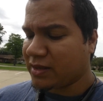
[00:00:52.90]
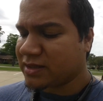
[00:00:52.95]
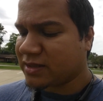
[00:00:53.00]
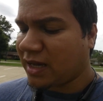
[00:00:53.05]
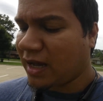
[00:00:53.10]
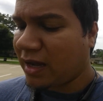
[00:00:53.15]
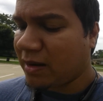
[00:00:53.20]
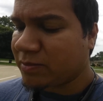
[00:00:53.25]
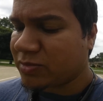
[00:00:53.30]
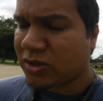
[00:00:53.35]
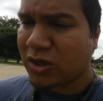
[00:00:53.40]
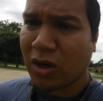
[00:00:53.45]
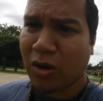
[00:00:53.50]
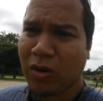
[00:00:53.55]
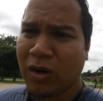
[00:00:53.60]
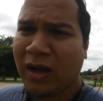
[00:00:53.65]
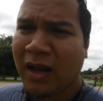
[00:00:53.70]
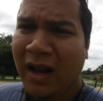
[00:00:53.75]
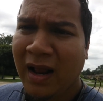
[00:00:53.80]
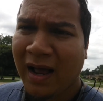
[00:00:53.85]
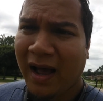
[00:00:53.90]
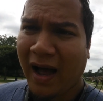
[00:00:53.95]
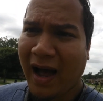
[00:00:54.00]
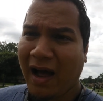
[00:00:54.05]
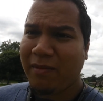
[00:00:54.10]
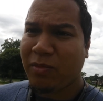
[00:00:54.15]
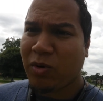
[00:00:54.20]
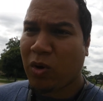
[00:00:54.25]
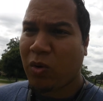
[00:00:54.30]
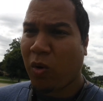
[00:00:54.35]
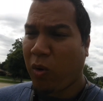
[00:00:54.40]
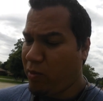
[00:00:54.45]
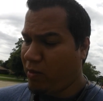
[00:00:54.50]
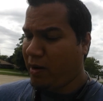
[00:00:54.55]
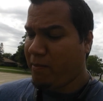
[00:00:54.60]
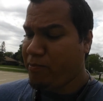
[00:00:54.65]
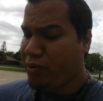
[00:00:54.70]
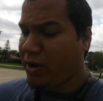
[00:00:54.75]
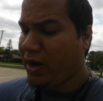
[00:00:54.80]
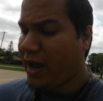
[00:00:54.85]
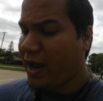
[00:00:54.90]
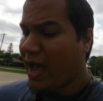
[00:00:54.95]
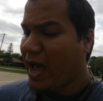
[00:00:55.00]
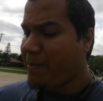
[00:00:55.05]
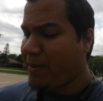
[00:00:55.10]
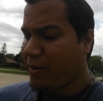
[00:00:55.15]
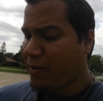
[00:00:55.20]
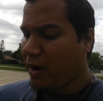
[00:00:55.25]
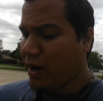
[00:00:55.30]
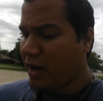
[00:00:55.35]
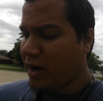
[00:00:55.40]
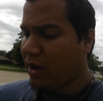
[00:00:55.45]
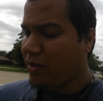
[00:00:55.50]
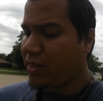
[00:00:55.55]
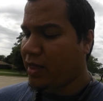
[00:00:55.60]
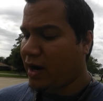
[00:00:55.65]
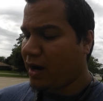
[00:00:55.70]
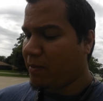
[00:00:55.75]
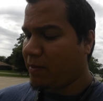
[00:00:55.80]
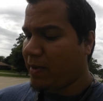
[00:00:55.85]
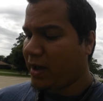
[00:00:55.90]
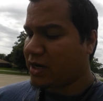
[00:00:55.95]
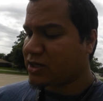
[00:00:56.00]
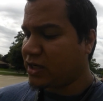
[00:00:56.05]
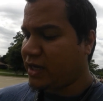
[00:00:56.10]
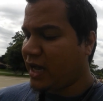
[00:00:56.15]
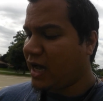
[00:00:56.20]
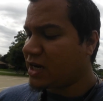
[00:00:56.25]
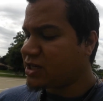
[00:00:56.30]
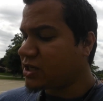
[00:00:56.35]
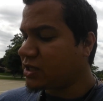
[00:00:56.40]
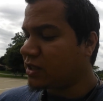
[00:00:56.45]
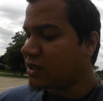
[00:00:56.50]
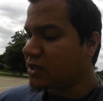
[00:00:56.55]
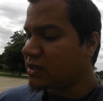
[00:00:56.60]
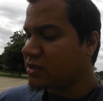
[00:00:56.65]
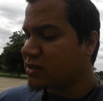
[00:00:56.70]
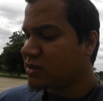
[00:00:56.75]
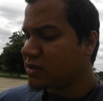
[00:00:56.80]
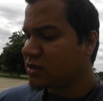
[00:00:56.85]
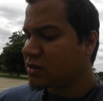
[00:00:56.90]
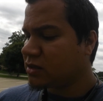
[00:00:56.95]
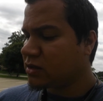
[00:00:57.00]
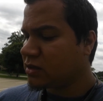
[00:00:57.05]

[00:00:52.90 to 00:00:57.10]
this game, so I'm, I'm pretty happy right now that I'm actually catching these.